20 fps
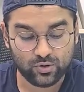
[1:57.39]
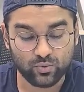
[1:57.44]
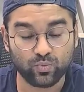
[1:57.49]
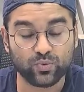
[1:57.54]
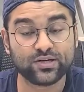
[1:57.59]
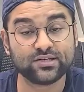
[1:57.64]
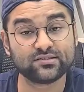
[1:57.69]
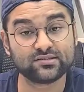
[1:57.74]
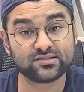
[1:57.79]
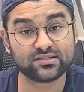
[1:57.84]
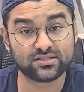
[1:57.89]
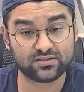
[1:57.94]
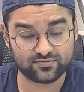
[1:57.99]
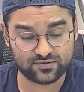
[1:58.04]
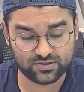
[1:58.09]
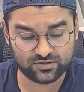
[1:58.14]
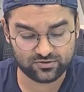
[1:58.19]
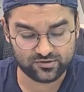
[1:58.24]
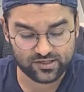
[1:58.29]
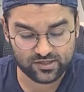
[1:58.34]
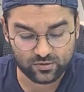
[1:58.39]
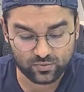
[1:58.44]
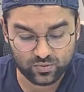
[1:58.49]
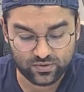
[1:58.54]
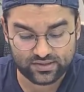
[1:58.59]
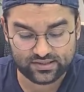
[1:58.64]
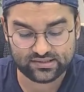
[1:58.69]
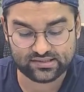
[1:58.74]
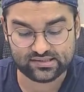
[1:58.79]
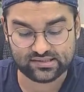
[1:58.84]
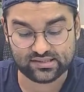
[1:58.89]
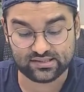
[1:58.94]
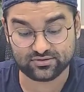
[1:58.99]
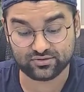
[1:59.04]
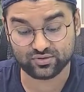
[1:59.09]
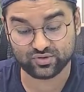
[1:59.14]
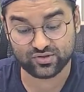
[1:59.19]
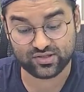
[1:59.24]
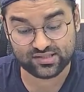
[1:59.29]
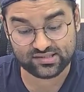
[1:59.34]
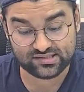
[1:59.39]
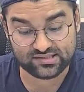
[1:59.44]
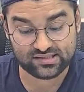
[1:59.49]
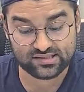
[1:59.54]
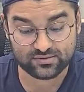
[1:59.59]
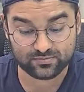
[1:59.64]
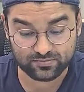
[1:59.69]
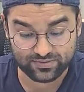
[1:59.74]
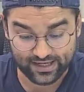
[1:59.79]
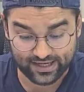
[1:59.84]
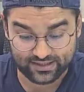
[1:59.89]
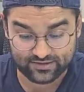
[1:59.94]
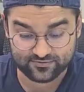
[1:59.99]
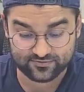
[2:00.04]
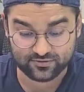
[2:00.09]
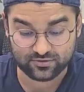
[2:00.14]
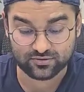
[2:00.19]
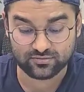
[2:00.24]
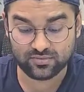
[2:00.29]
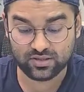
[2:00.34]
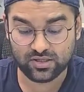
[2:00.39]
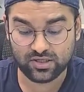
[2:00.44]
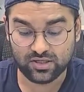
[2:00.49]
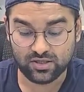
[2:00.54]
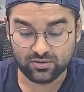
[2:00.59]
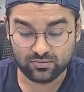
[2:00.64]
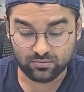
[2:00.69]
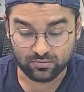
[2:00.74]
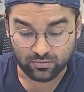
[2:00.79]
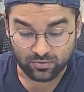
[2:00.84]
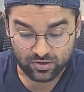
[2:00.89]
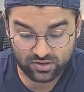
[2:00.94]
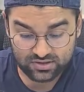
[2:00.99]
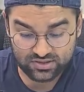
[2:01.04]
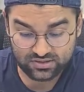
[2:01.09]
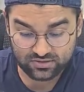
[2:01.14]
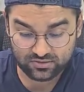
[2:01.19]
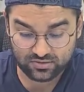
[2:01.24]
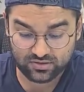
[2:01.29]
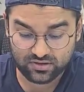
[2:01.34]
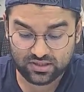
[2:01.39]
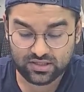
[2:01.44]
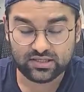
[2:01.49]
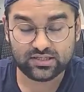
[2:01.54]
Windows 11 requires a trusted platform module,